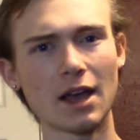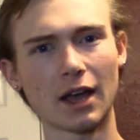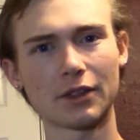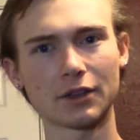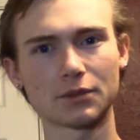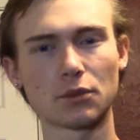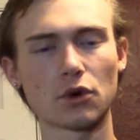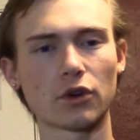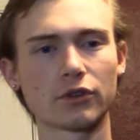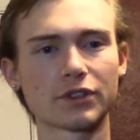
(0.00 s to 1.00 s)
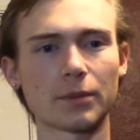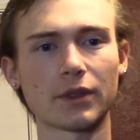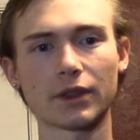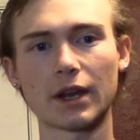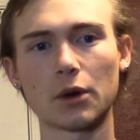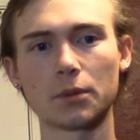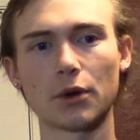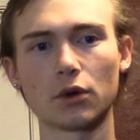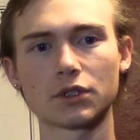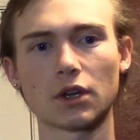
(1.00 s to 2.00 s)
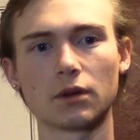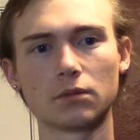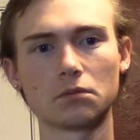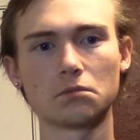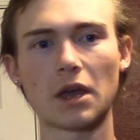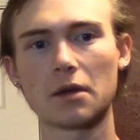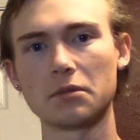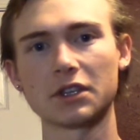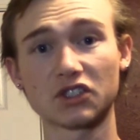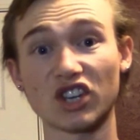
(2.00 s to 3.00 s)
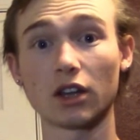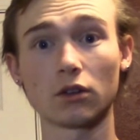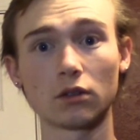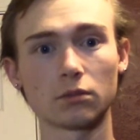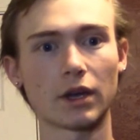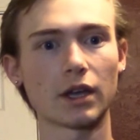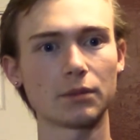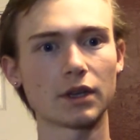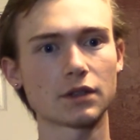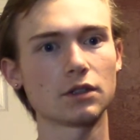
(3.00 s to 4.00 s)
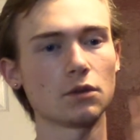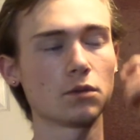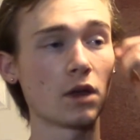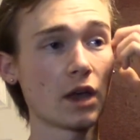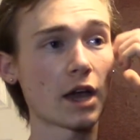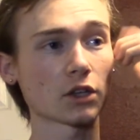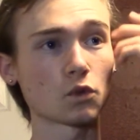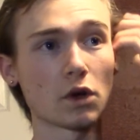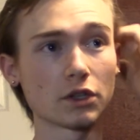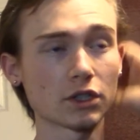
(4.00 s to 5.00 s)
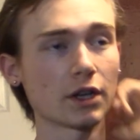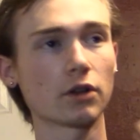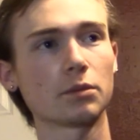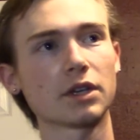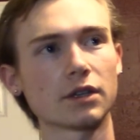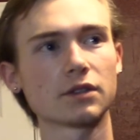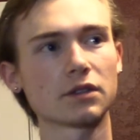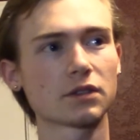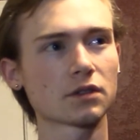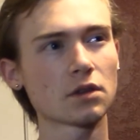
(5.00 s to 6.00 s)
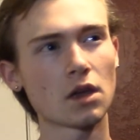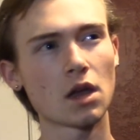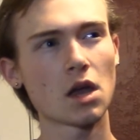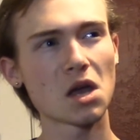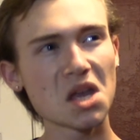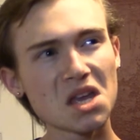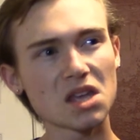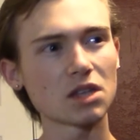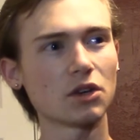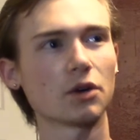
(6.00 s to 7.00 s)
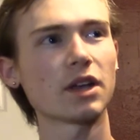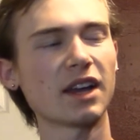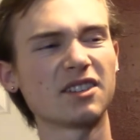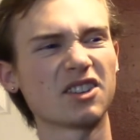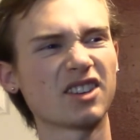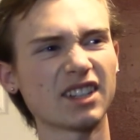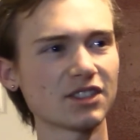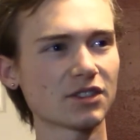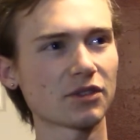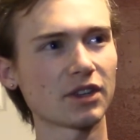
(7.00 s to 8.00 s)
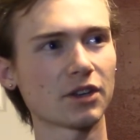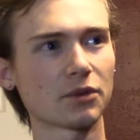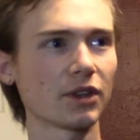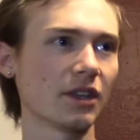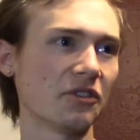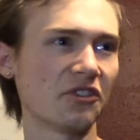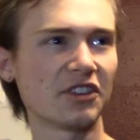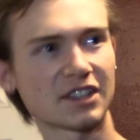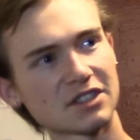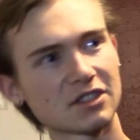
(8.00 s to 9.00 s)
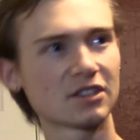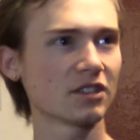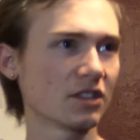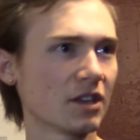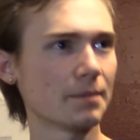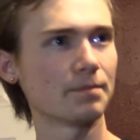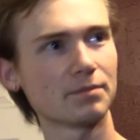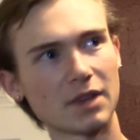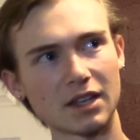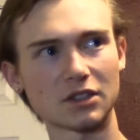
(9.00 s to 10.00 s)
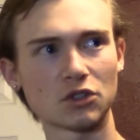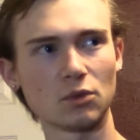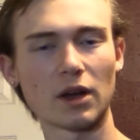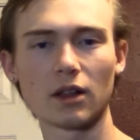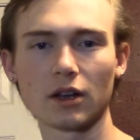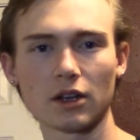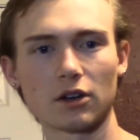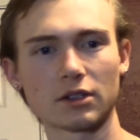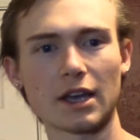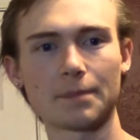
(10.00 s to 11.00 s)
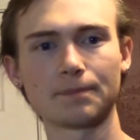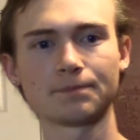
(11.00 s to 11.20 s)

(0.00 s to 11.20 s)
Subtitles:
I think it's more of something that I would post on this channel, my MBSU X1 channel, because it's, I don't know. I just don't think it really fits in too well on CutterTap.